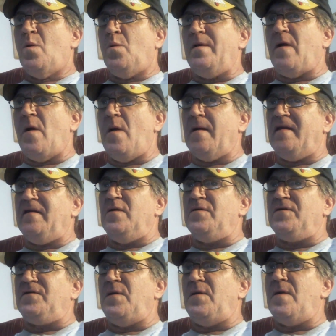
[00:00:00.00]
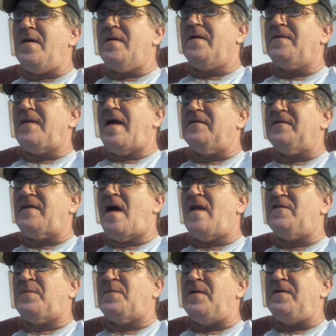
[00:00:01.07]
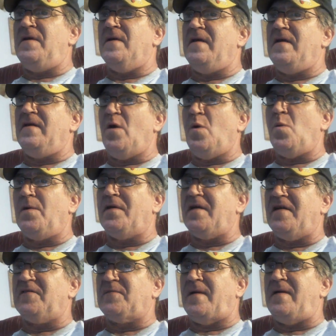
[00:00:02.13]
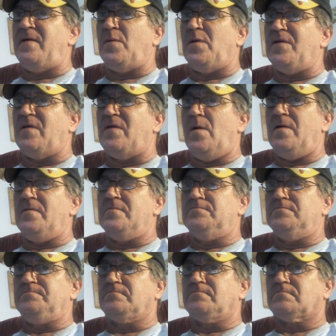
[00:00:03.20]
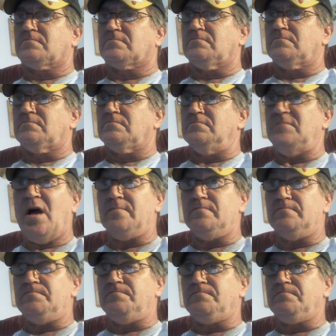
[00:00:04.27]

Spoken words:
We currently lose $200,000 per year, and no one can explain where it's going. None.